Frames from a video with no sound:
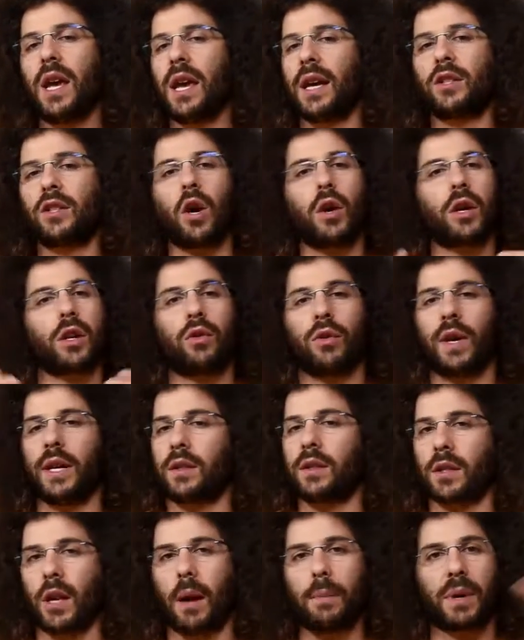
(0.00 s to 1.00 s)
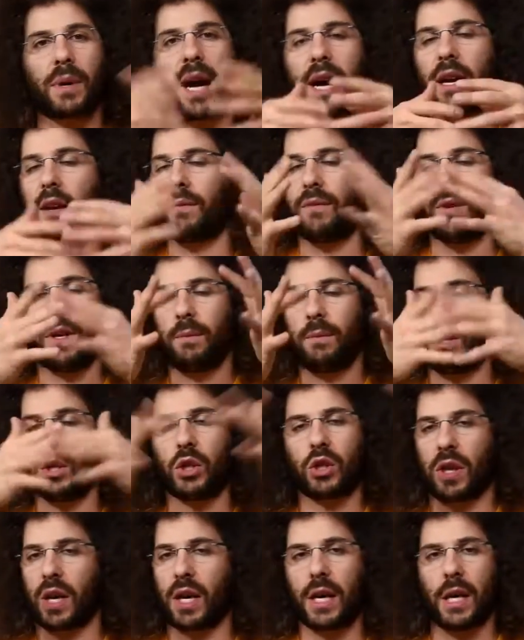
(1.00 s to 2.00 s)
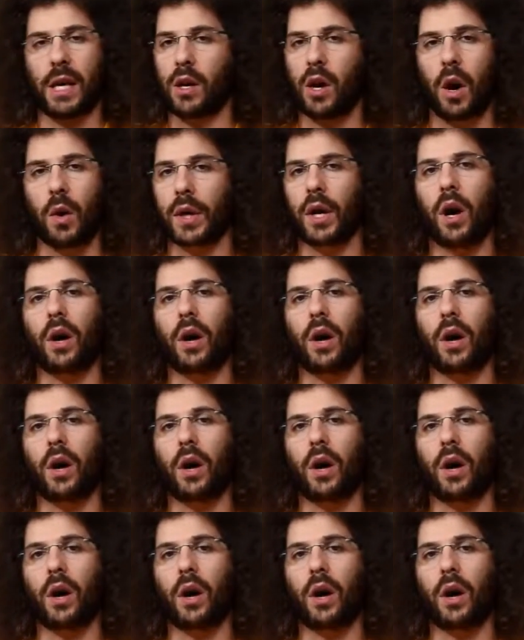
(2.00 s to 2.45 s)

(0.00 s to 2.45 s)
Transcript: It's going to create some kind of image thingy going